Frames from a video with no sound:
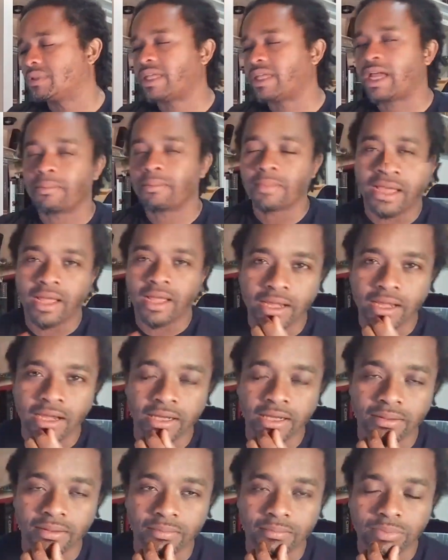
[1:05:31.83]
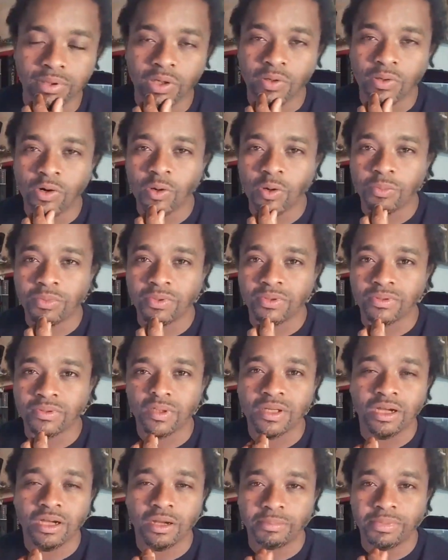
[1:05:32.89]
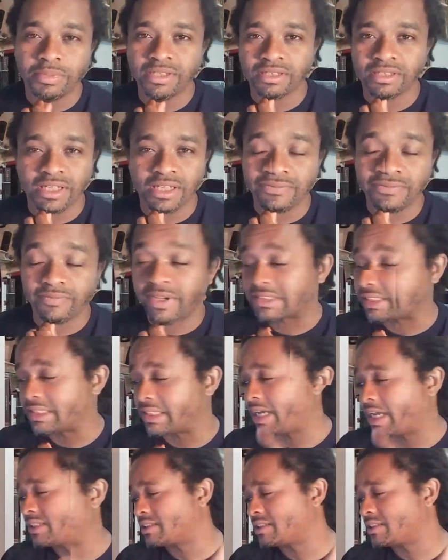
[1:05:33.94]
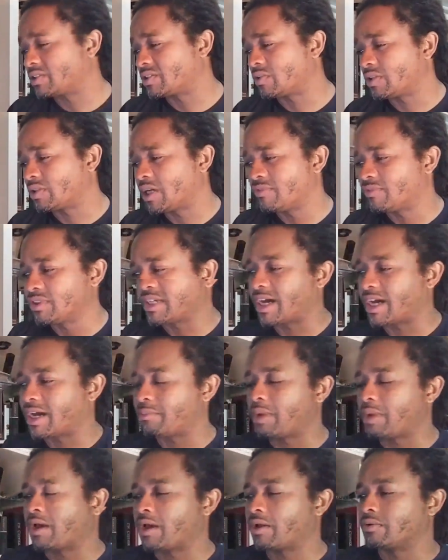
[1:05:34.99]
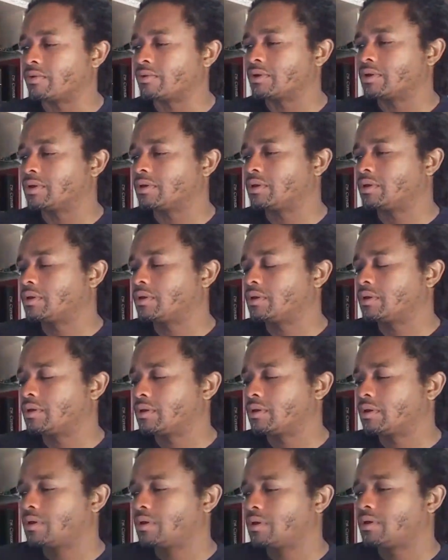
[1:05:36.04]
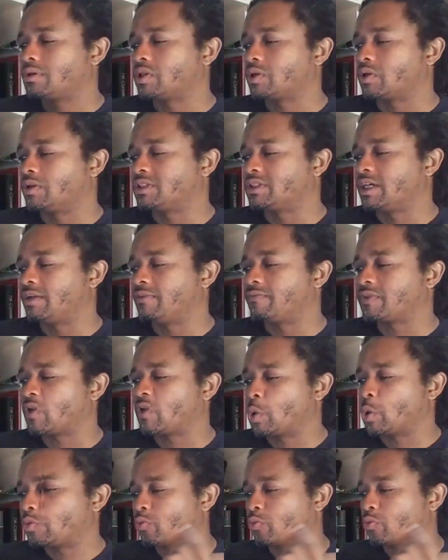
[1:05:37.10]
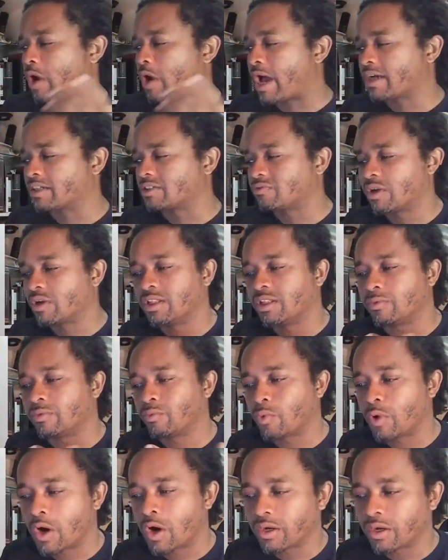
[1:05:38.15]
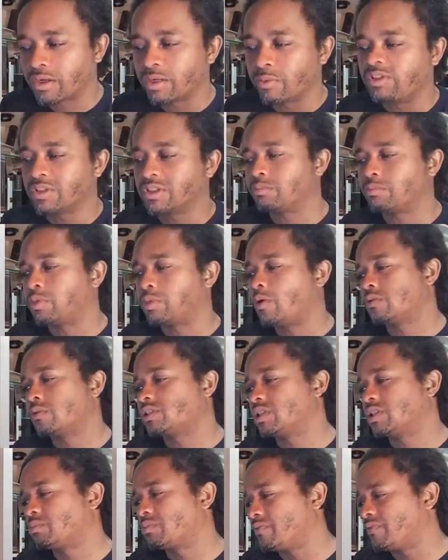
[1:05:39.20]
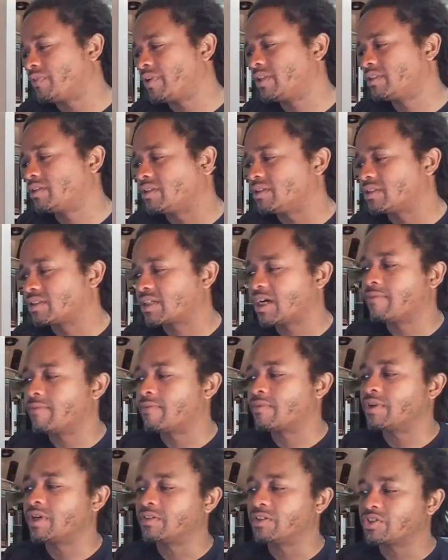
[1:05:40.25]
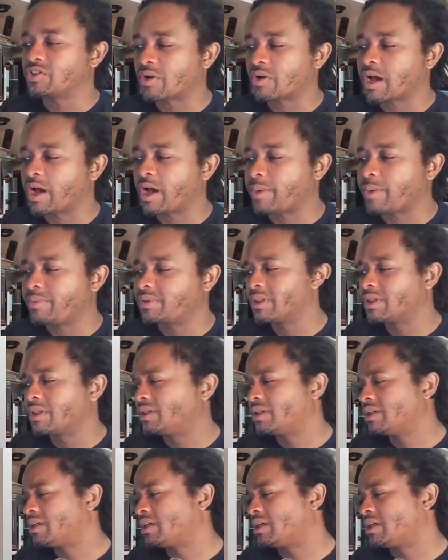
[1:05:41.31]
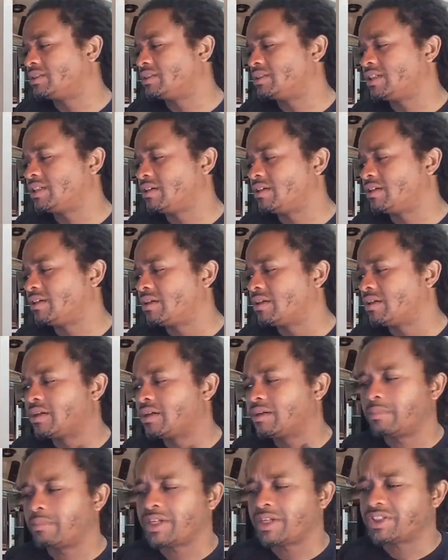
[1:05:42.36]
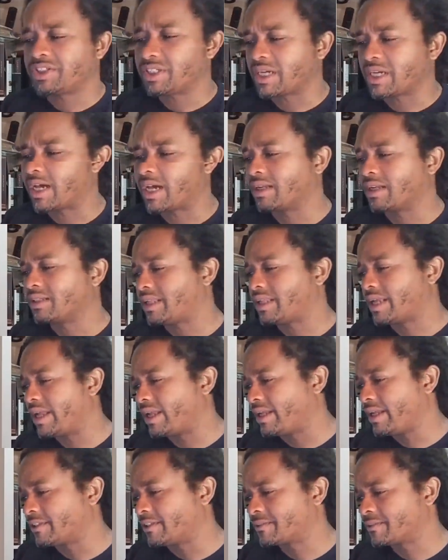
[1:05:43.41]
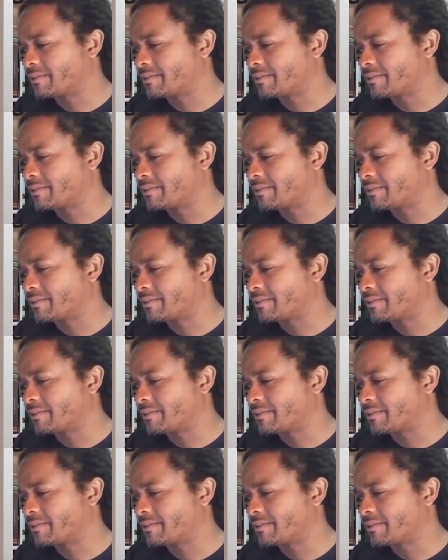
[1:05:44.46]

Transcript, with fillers: might kind of blow open a piece of the investigation. So left the tide battle. So it said it flowed with rocks rather than water and was supposed to prevent the discovery of the tribes until Messianic days.